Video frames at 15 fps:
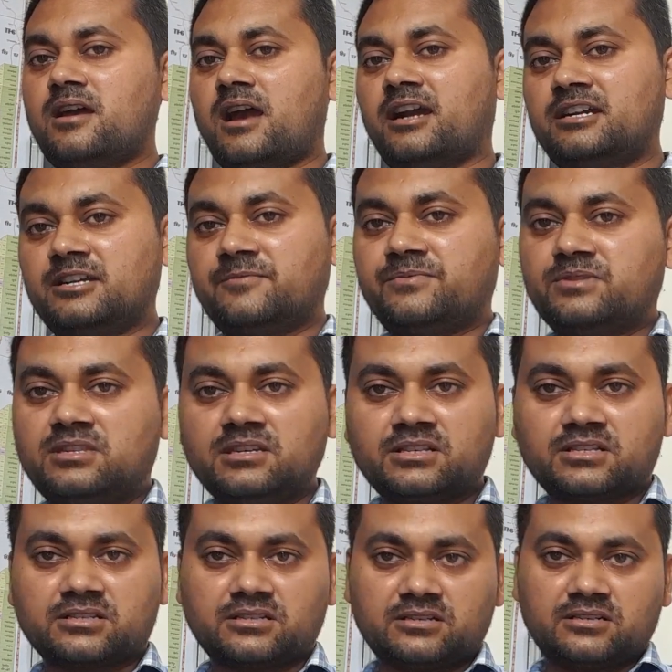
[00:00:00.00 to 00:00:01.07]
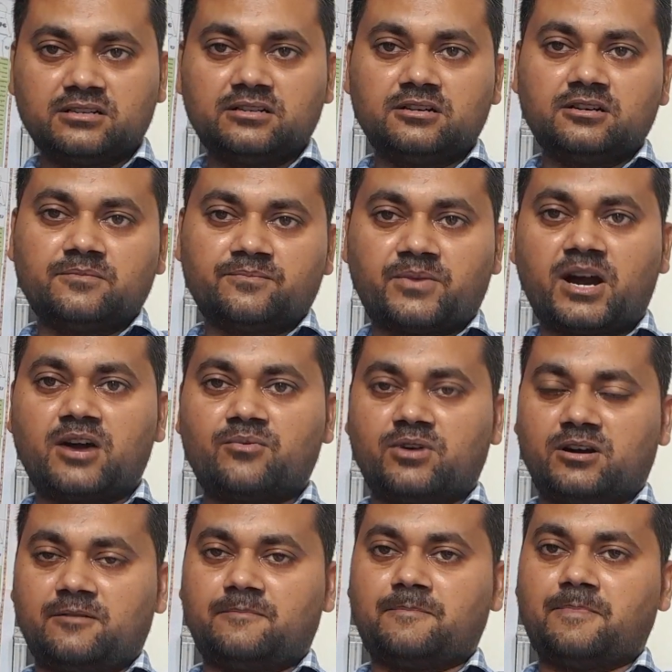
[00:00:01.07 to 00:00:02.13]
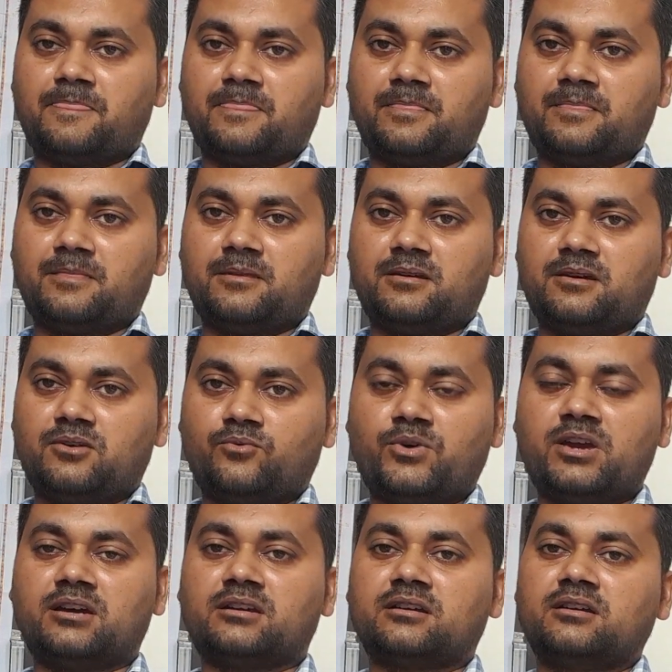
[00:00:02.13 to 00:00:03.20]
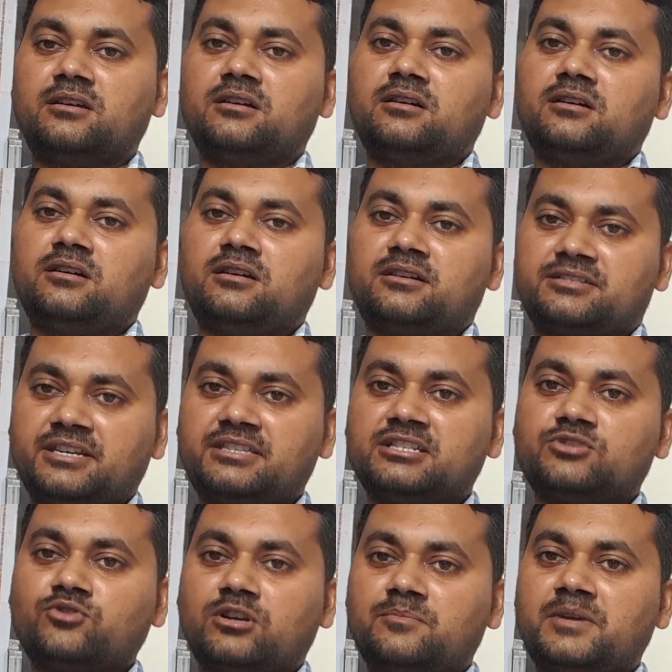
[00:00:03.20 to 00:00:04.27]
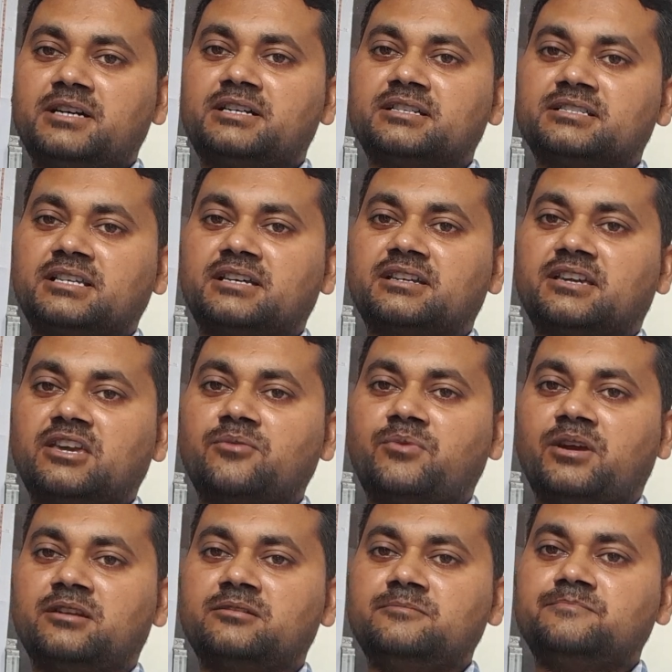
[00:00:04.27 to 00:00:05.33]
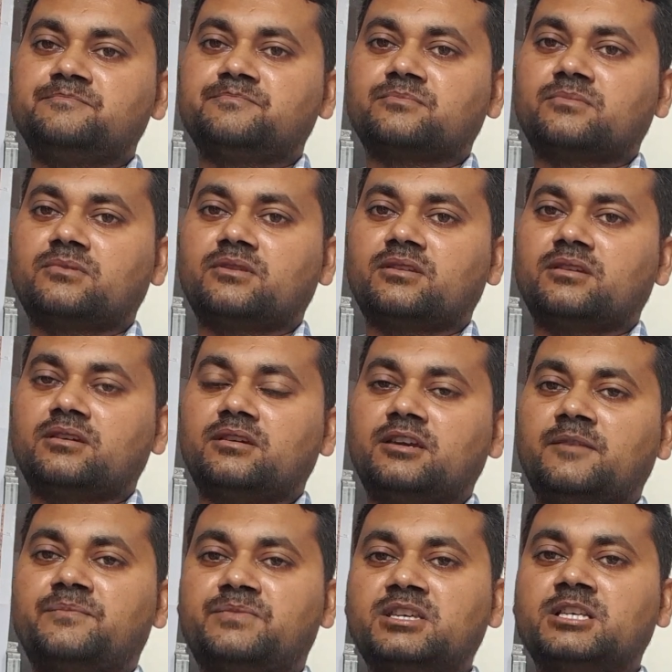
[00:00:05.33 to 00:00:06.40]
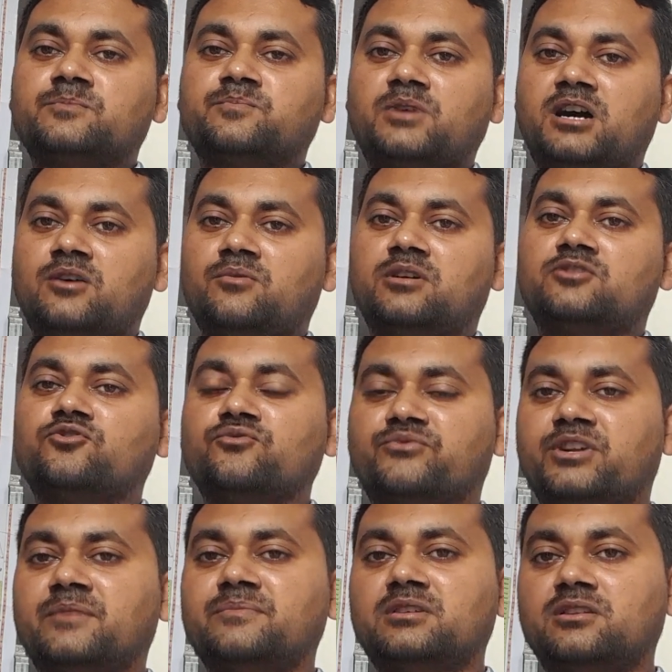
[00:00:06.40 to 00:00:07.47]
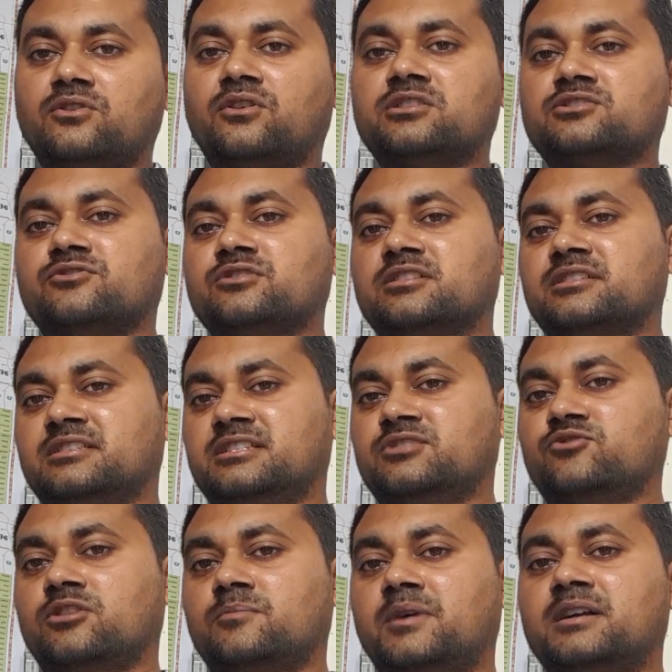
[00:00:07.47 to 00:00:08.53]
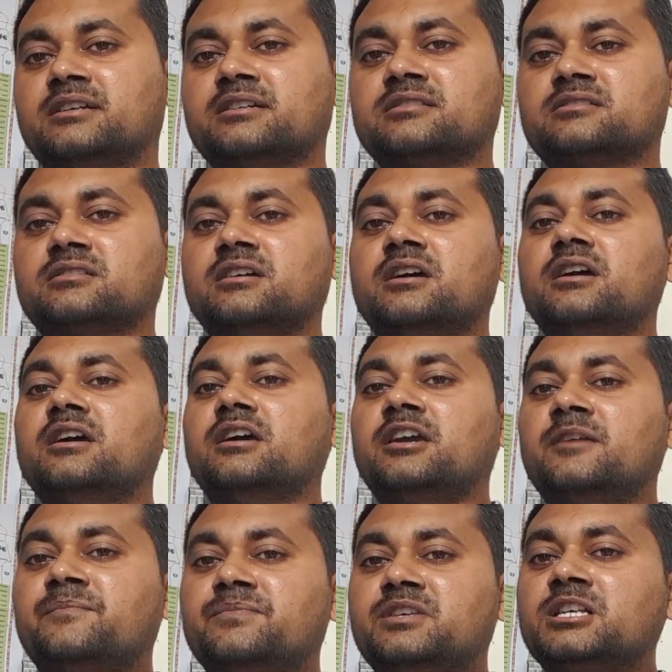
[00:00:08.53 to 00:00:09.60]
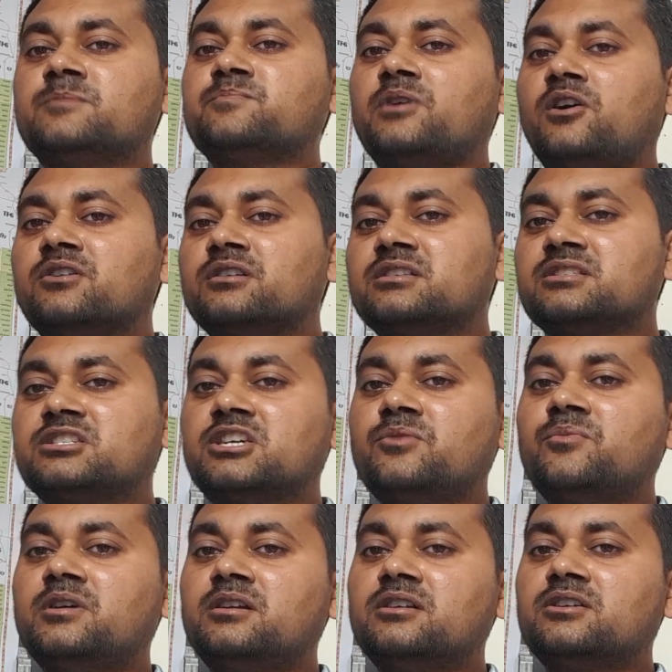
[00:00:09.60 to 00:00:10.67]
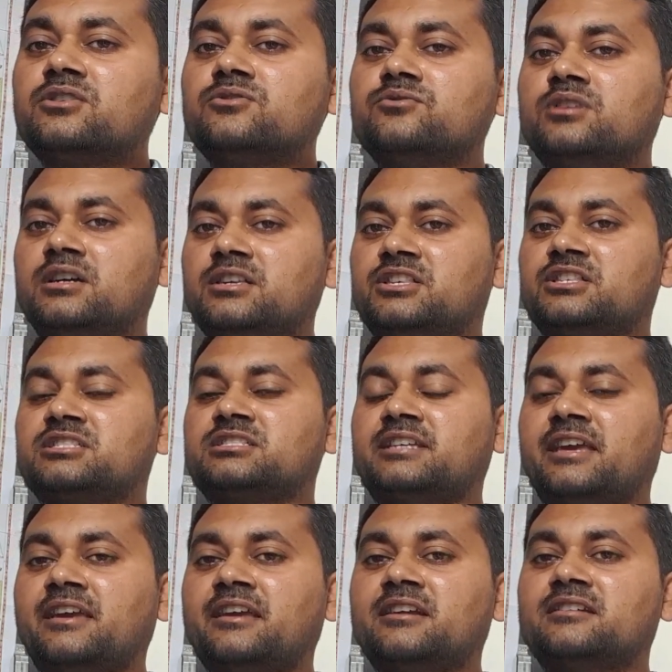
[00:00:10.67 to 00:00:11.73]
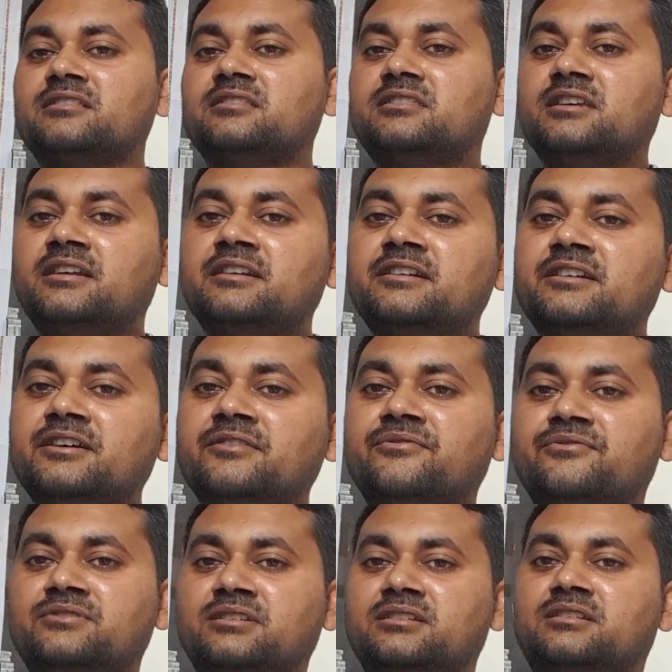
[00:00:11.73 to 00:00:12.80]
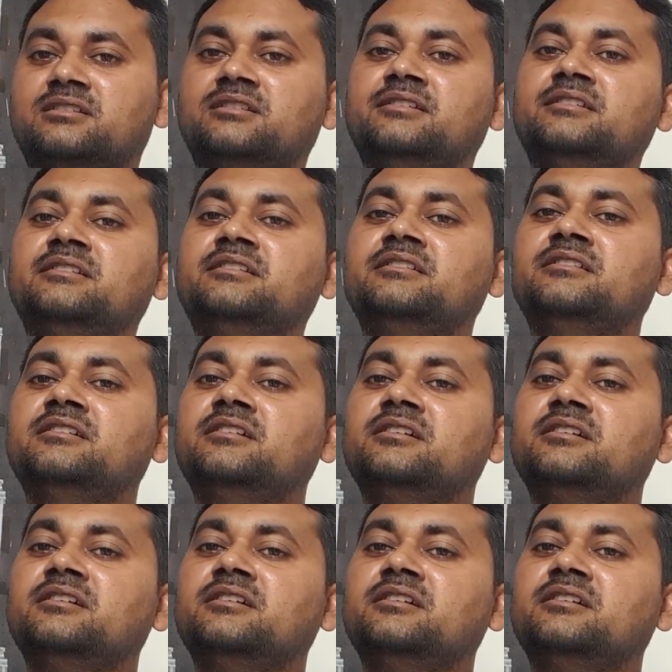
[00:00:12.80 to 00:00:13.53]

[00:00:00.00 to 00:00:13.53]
And if this power where residual matters are given, if this power to frame the laws on the residual matters, if this power is given to the state, then definitely